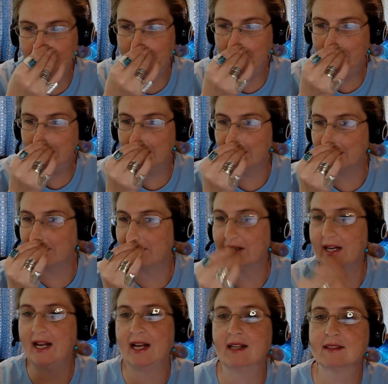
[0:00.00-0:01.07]
Maybe they're even
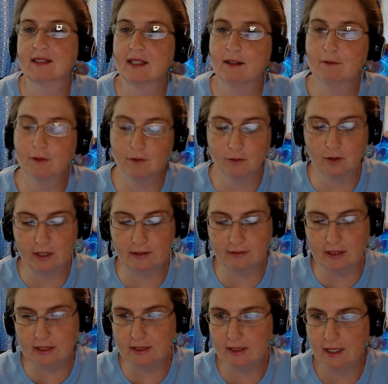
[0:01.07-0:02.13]
asking for
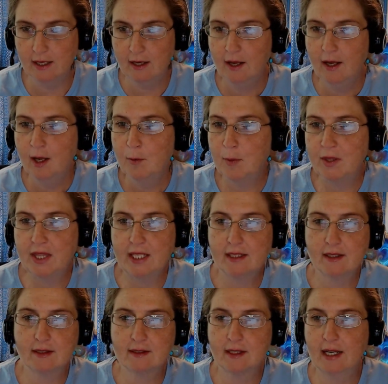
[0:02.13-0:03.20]
forgiveness, but that
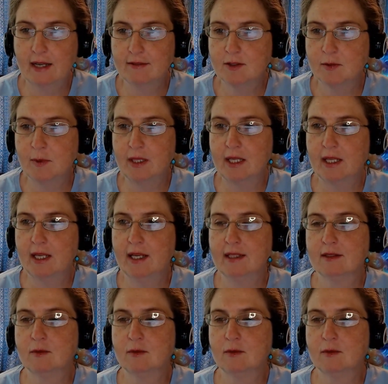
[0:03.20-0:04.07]
doesn't have to be the case.